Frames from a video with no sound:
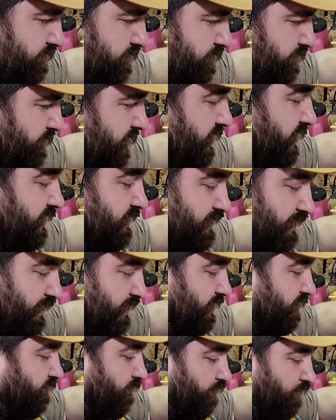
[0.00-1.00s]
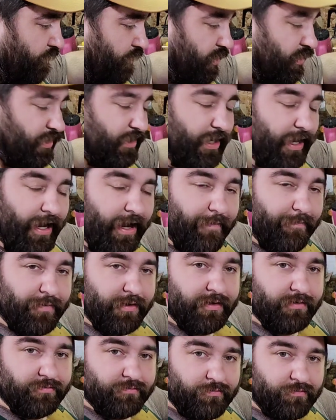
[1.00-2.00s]
because it can really
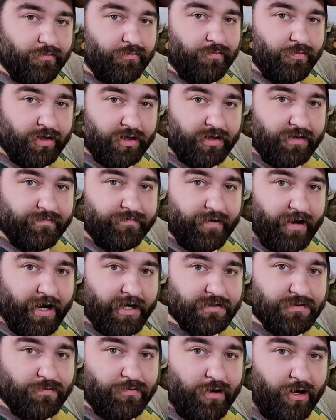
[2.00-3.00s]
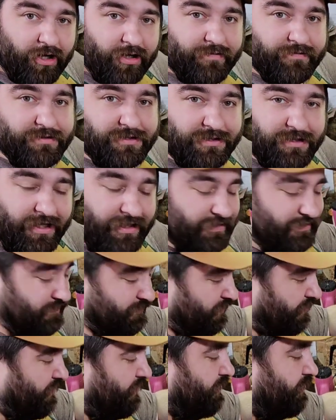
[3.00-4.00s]
happen really fast. Where all of a sudden
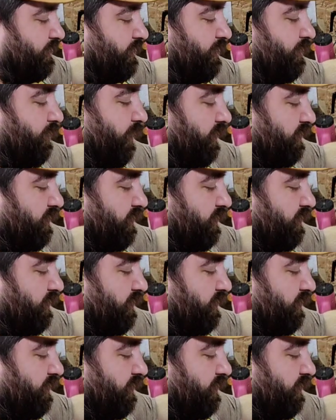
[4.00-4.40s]
you are